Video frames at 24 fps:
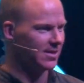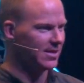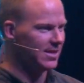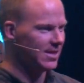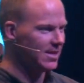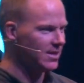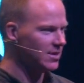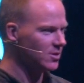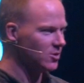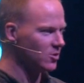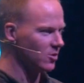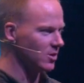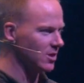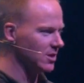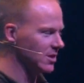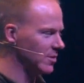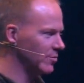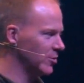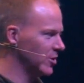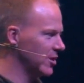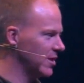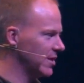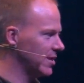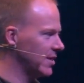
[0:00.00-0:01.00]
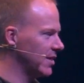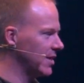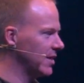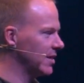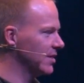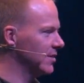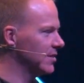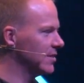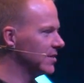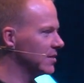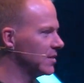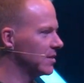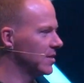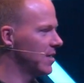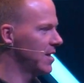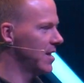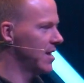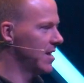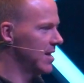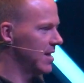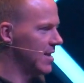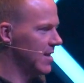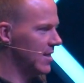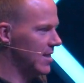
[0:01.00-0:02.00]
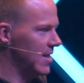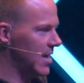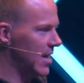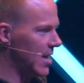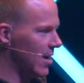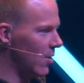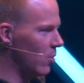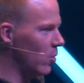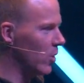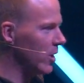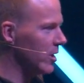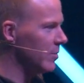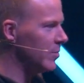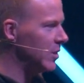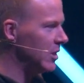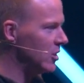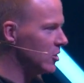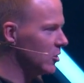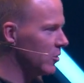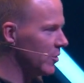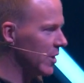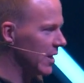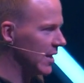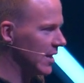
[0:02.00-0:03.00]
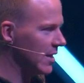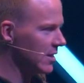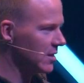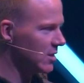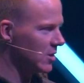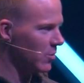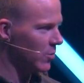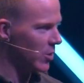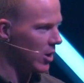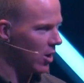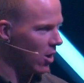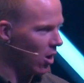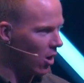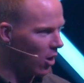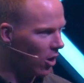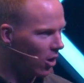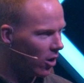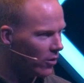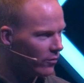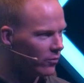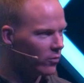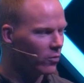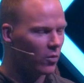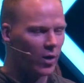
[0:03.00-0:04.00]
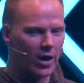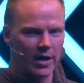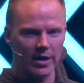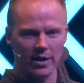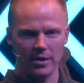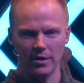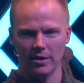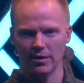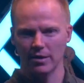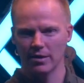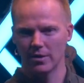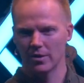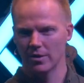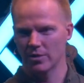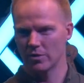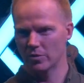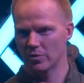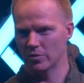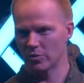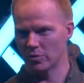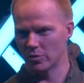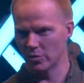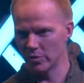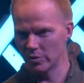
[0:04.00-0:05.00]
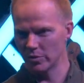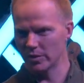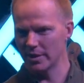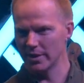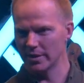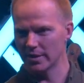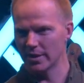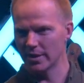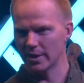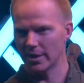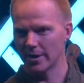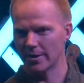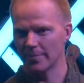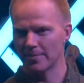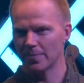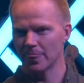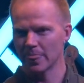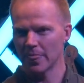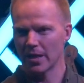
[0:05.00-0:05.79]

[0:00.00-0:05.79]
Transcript: These are some of the things that I want to be doing. And so we're halfway through the year.